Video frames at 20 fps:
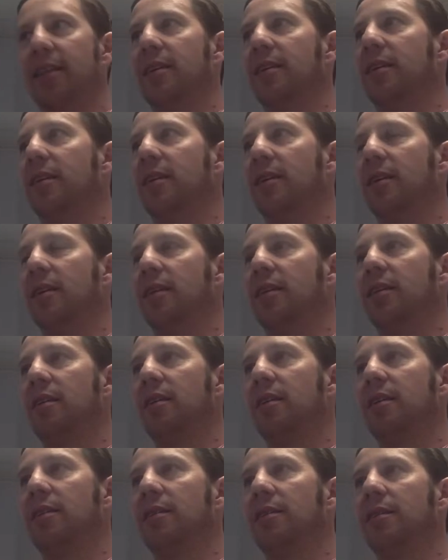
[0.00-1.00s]
Like,
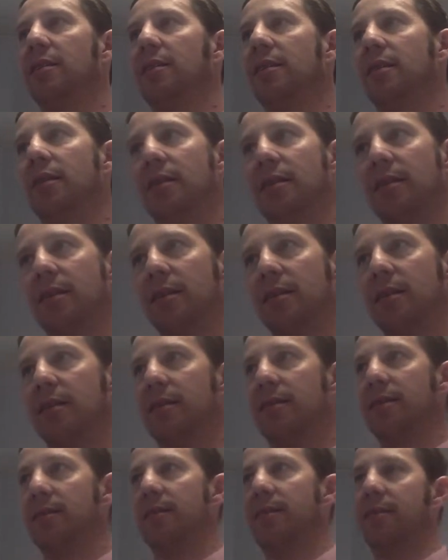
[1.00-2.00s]
what about
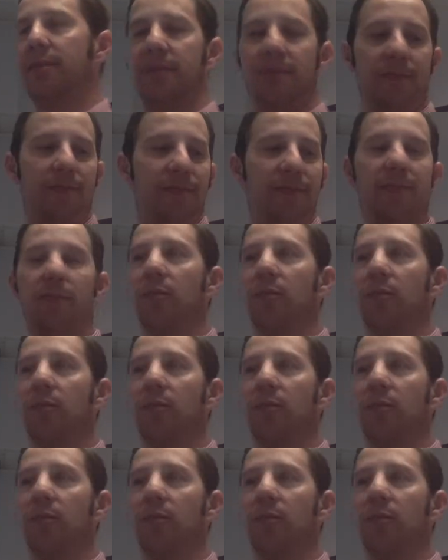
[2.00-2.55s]
this third one?